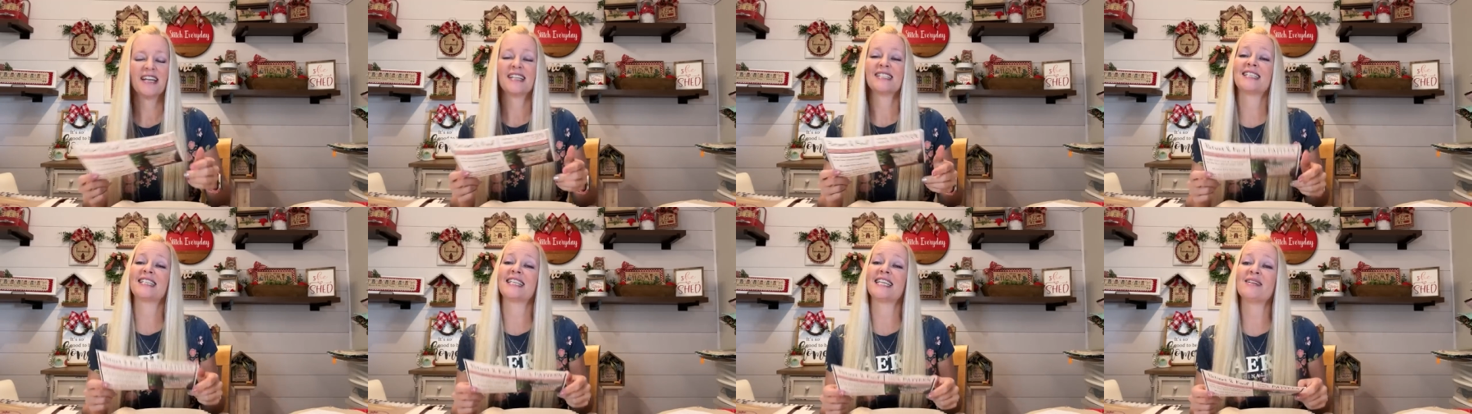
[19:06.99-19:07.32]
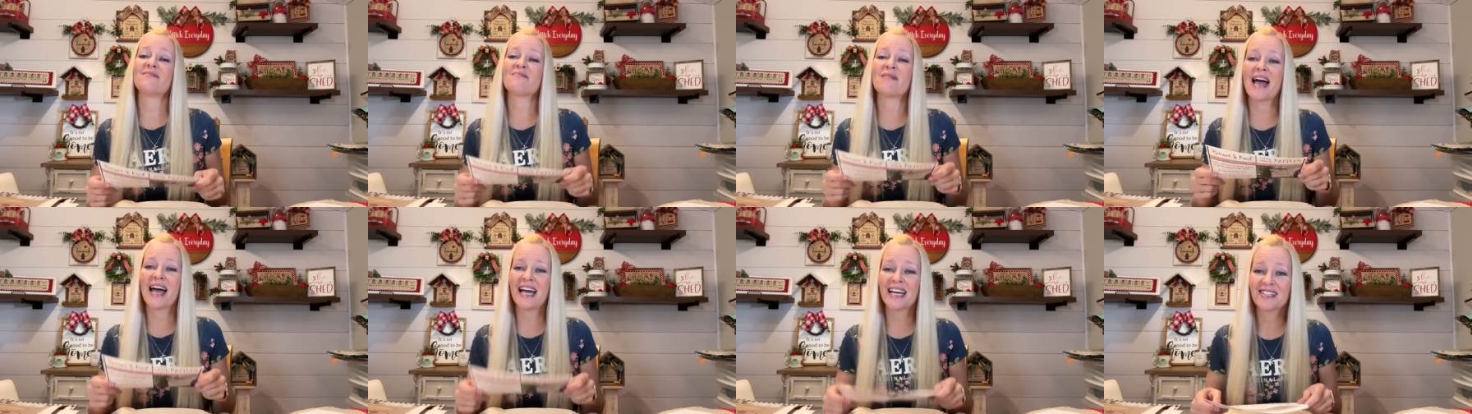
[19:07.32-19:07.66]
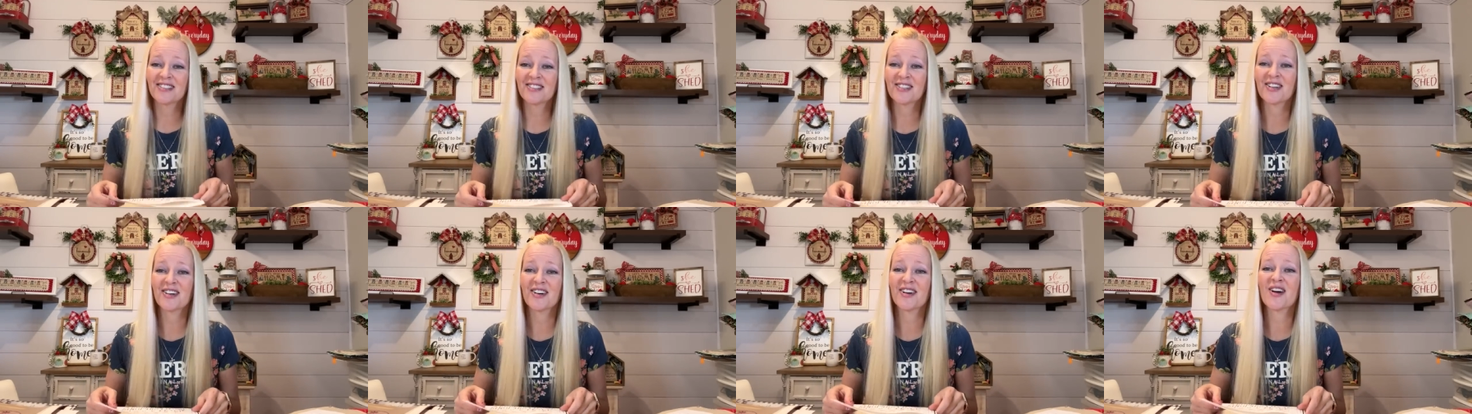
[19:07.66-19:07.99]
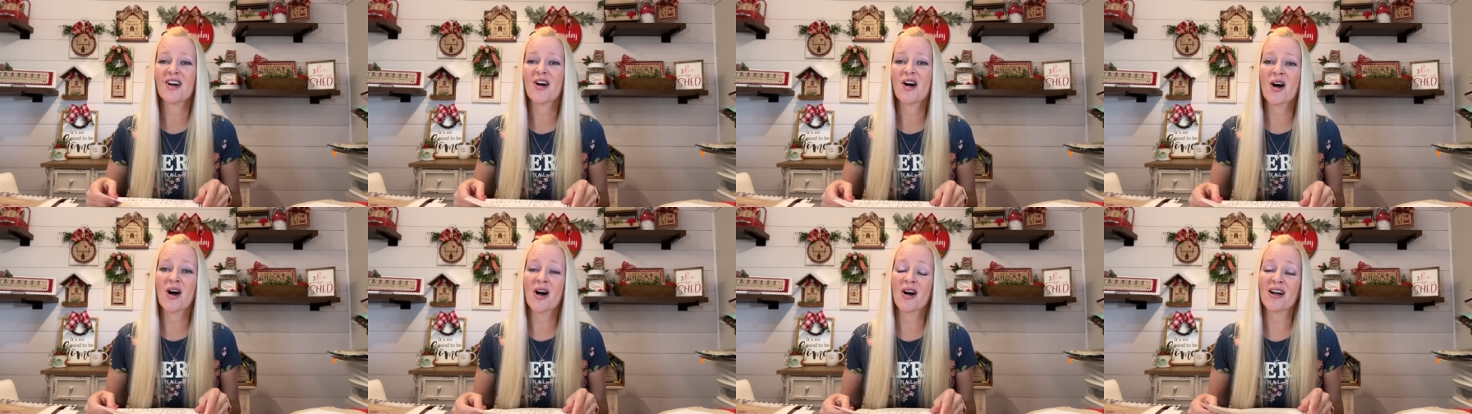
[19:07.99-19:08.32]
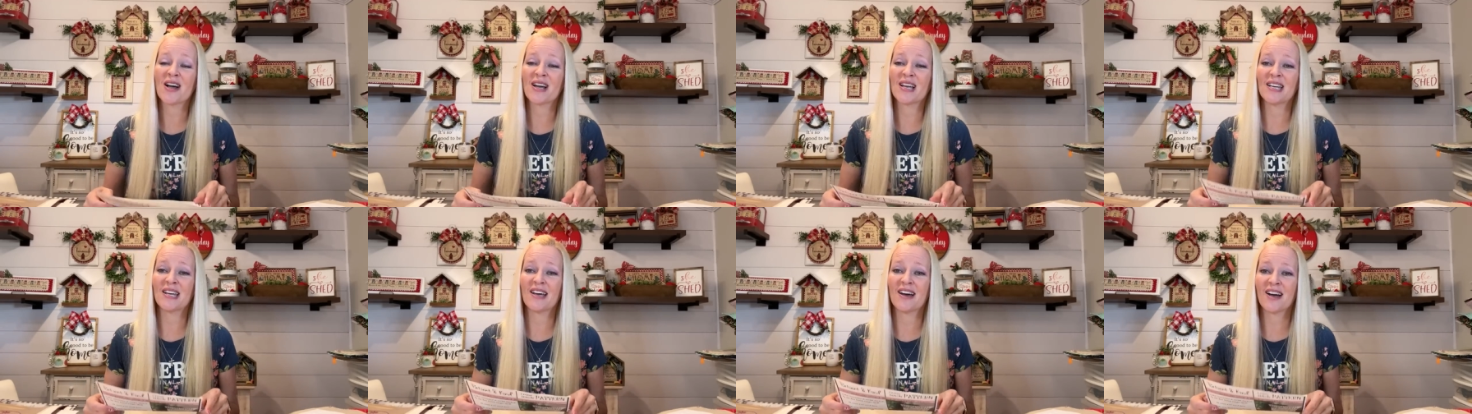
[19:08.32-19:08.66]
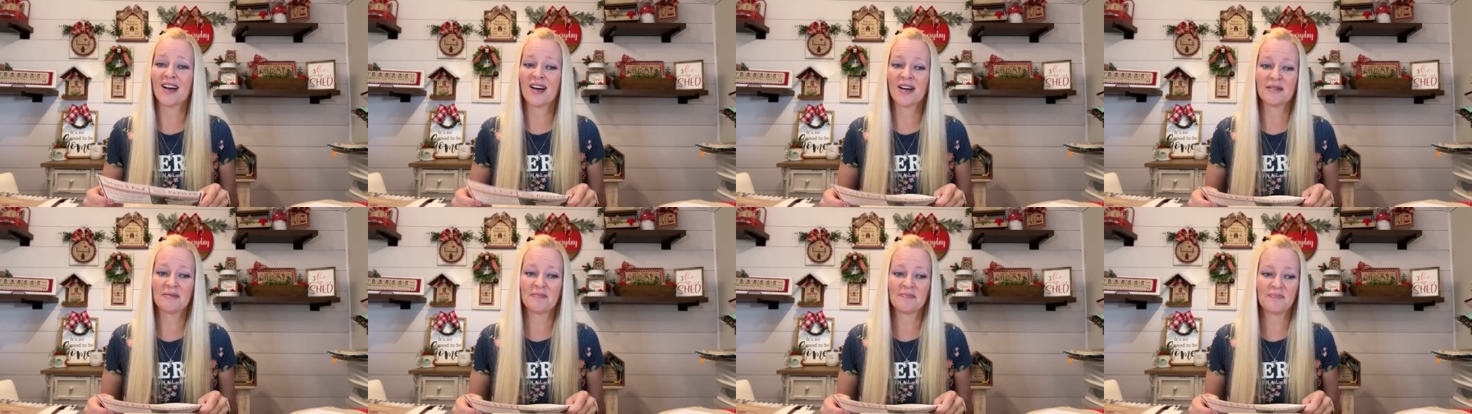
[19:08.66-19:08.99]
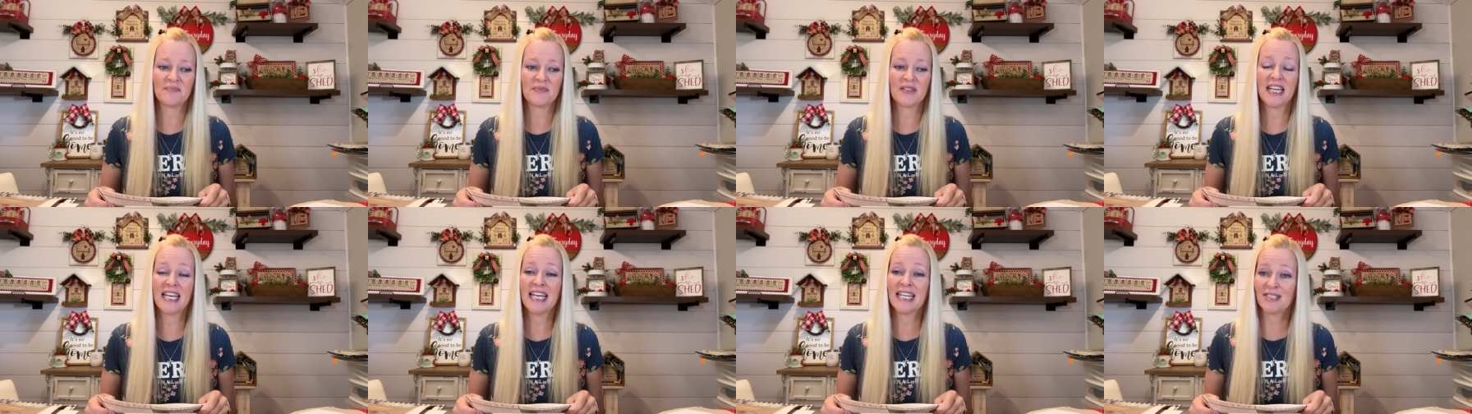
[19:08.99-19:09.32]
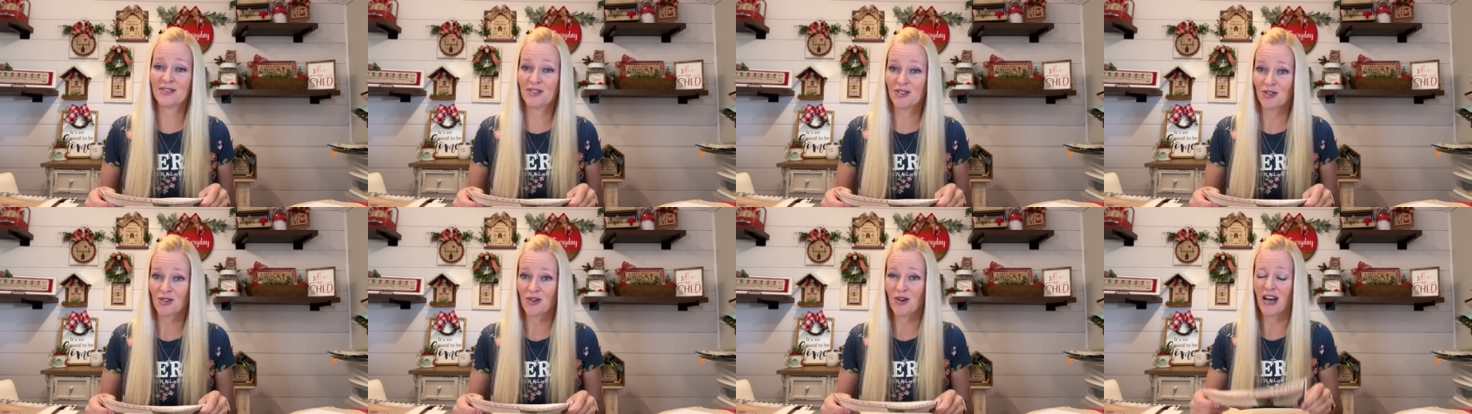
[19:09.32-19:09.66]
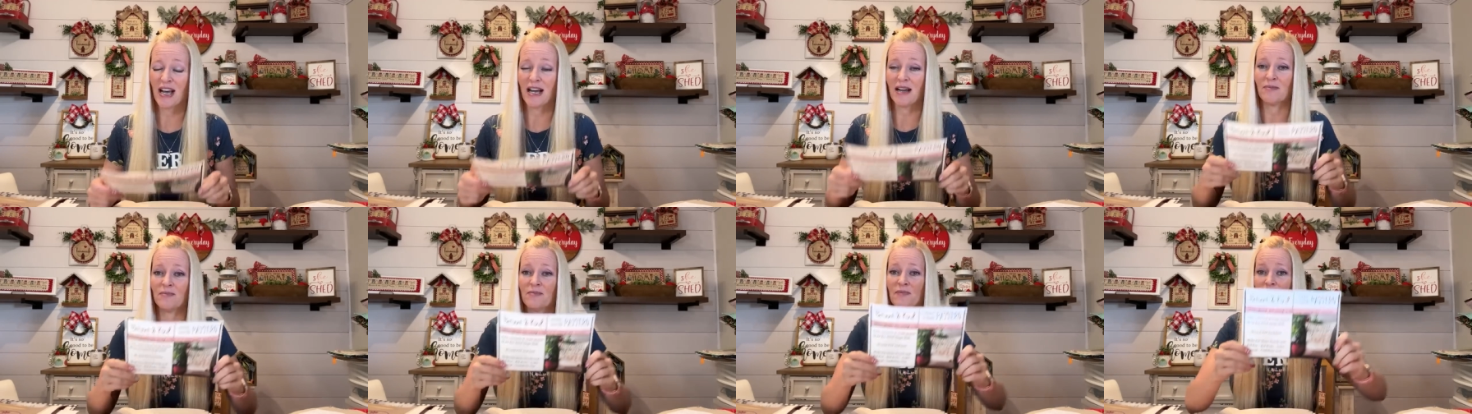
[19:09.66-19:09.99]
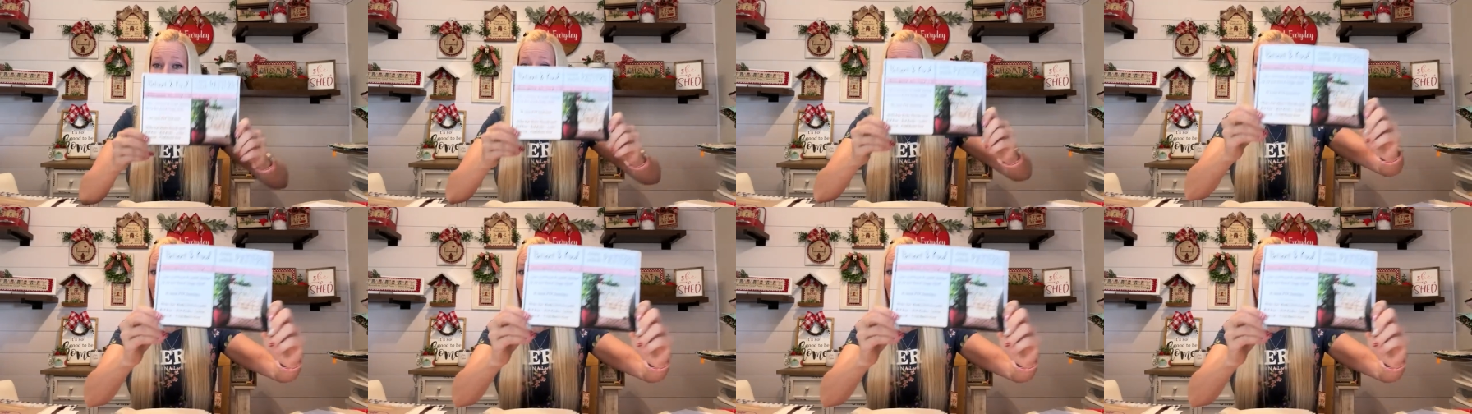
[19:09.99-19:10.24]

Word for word: Team Egner on um, Instagram.